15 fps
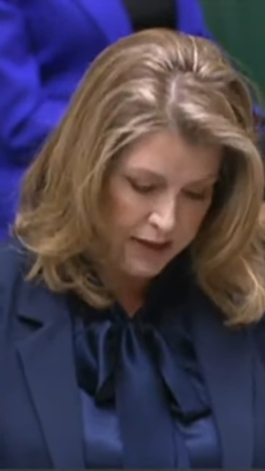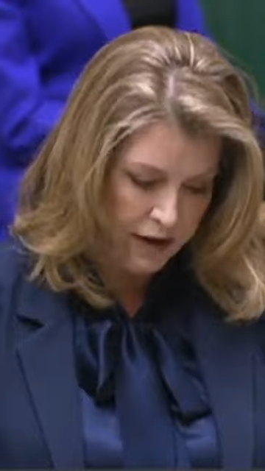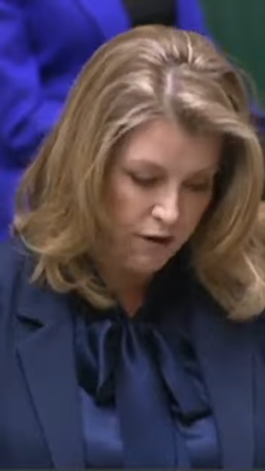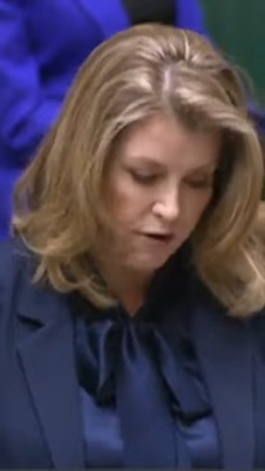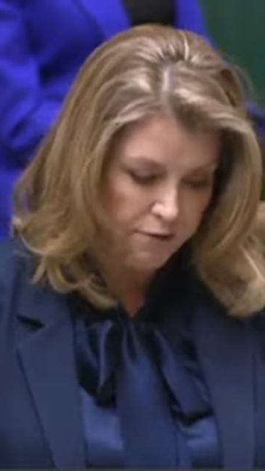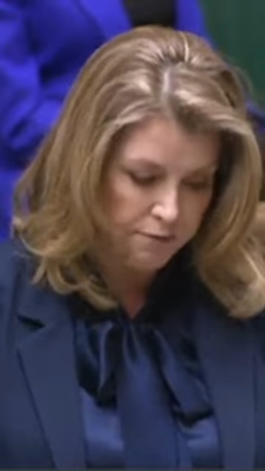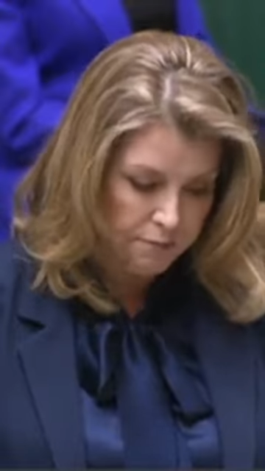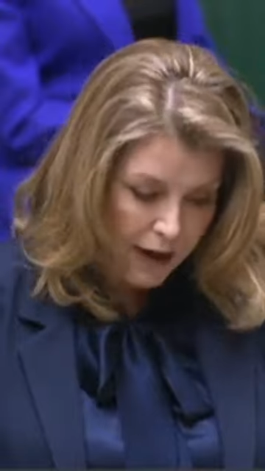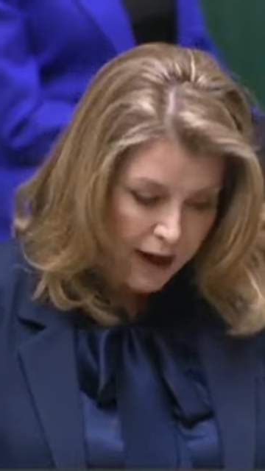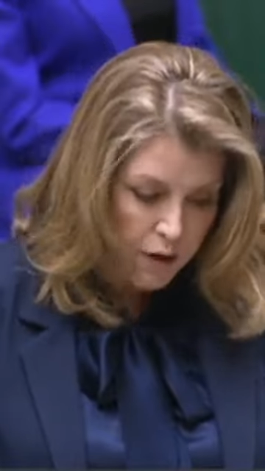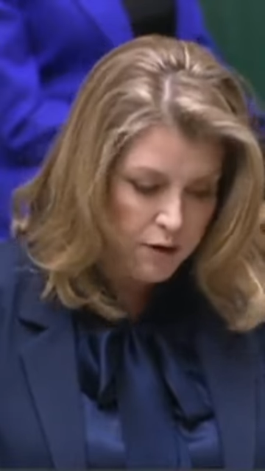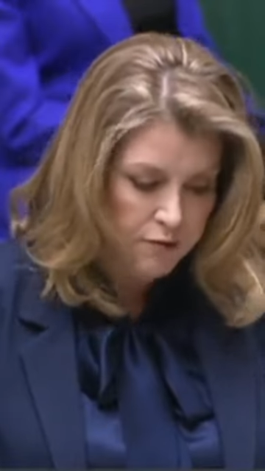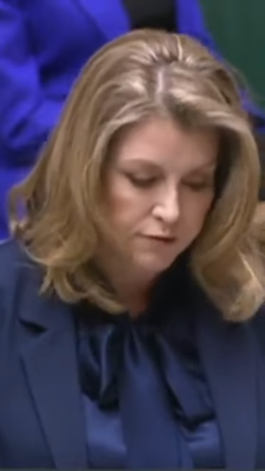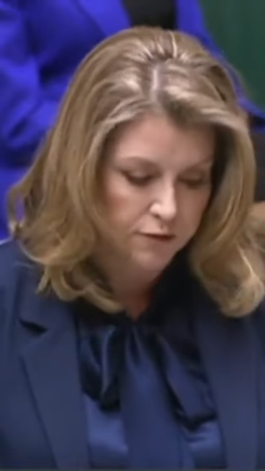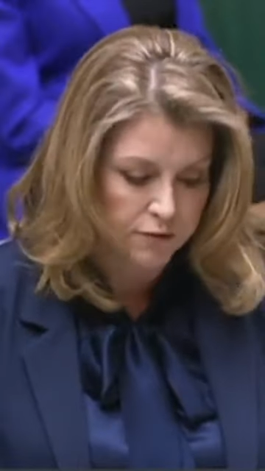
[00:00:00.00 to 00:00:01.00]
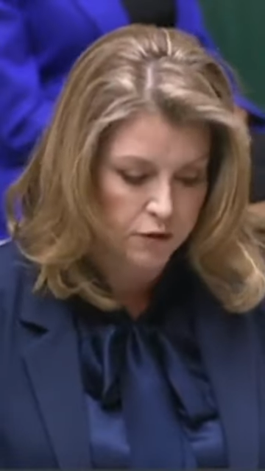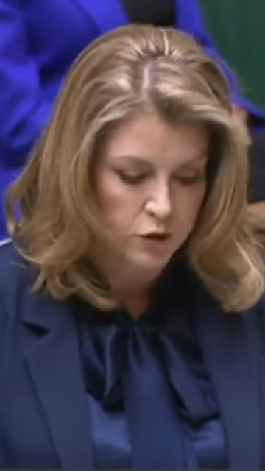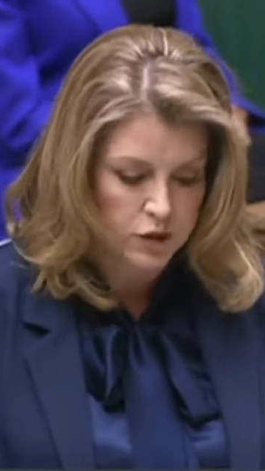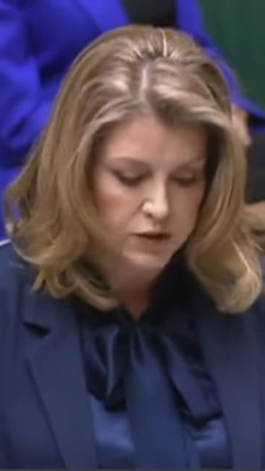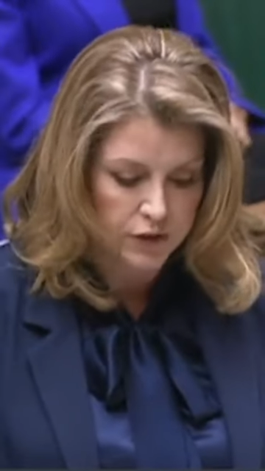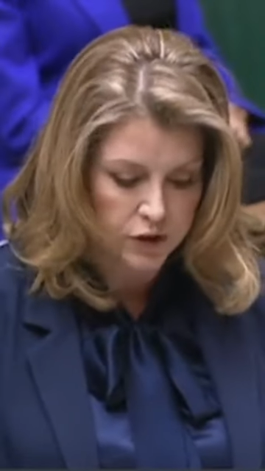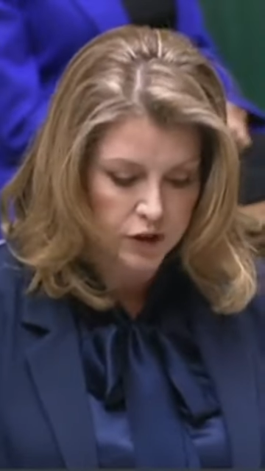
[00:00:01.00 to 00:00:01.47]
They are a powerful
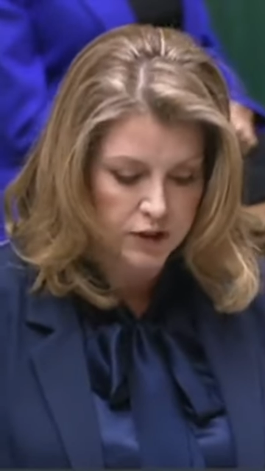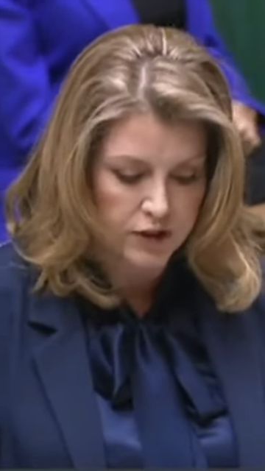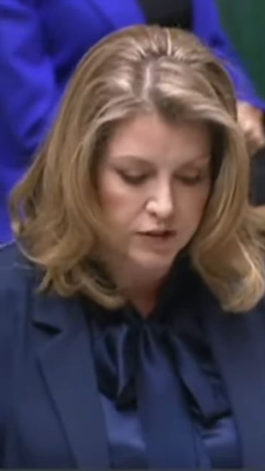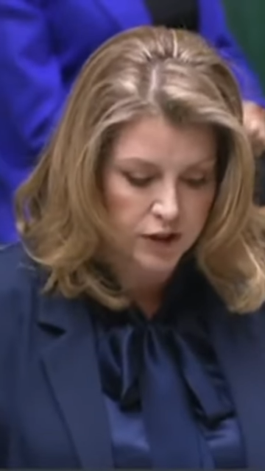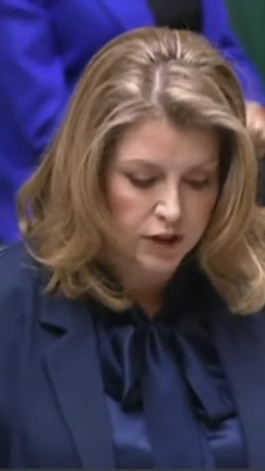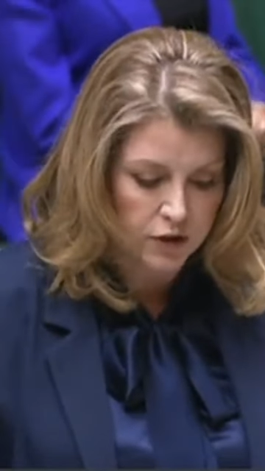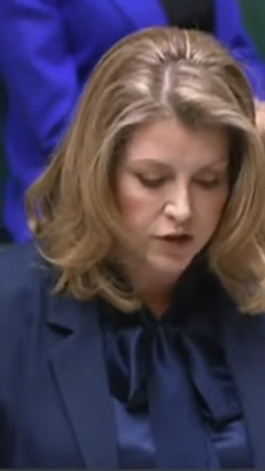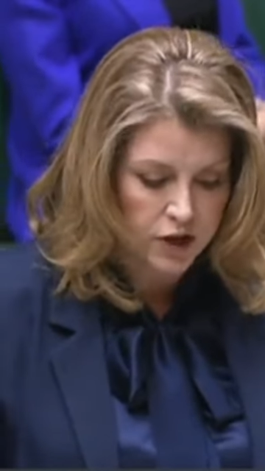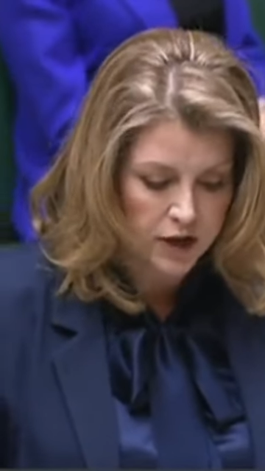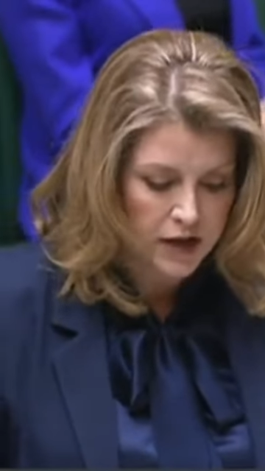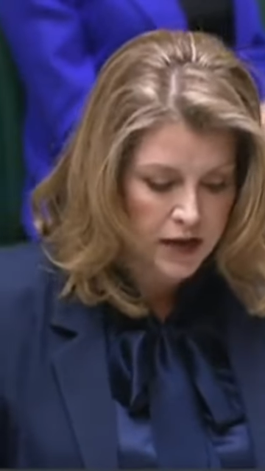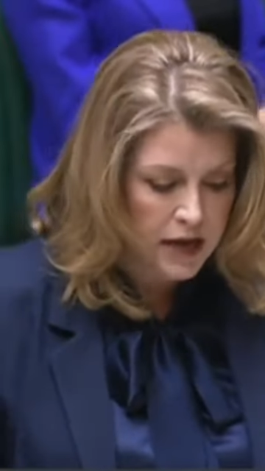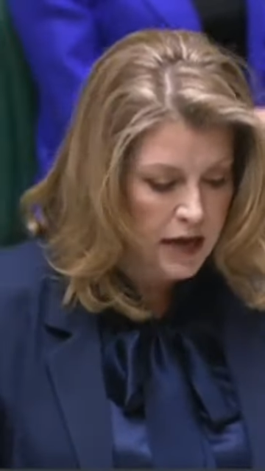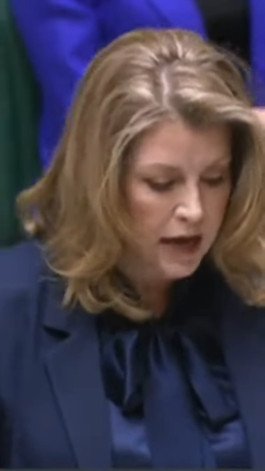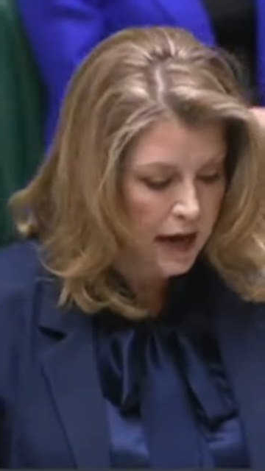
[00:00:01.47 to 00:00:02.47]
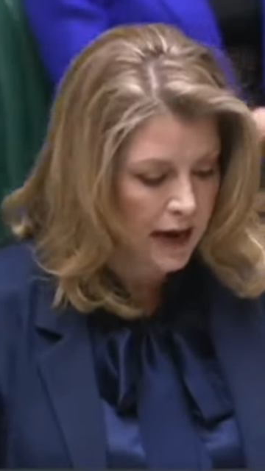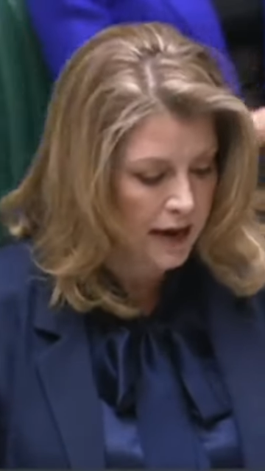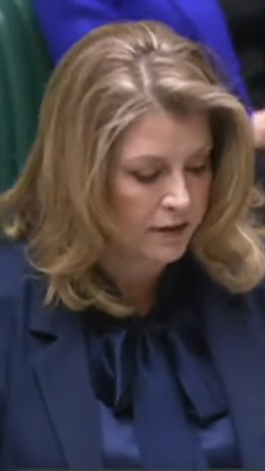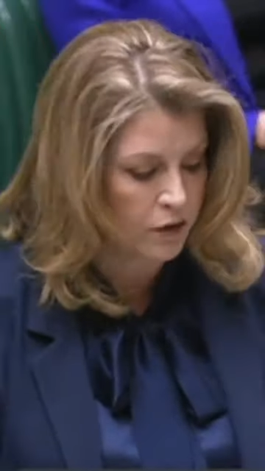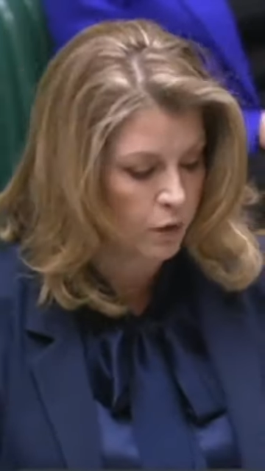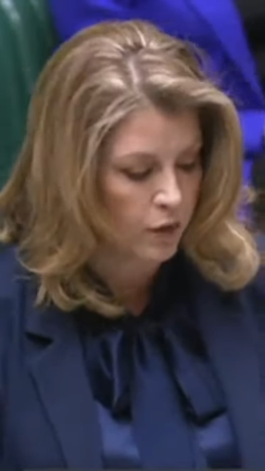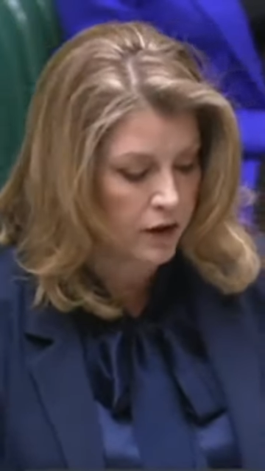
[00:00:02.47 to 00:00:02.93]
force for good in the Union
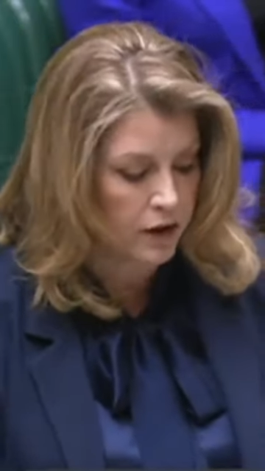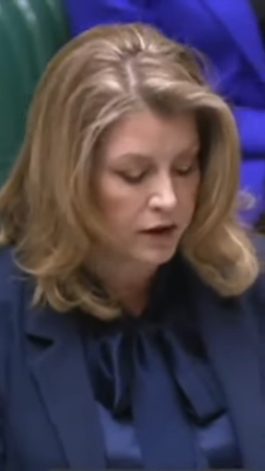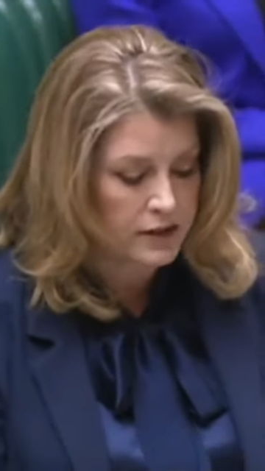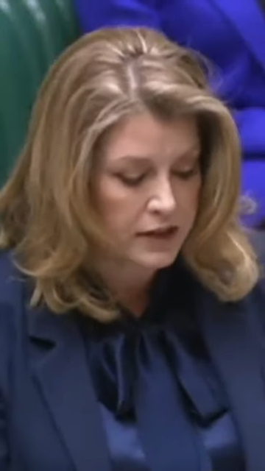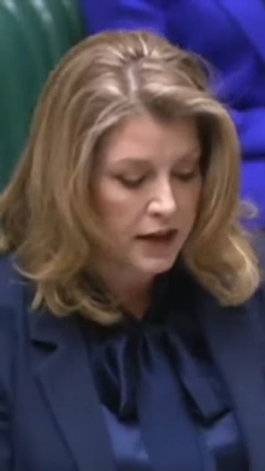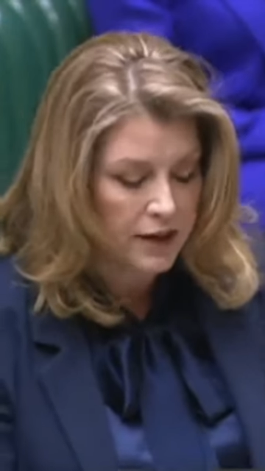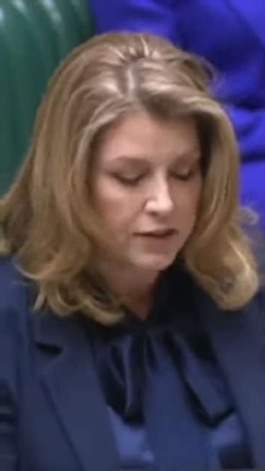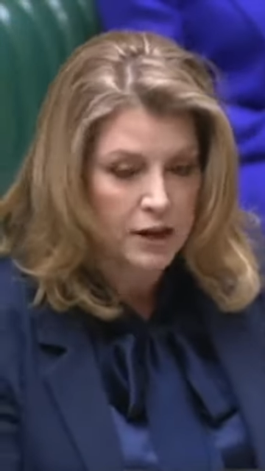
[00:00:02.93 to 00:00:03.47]
and the world.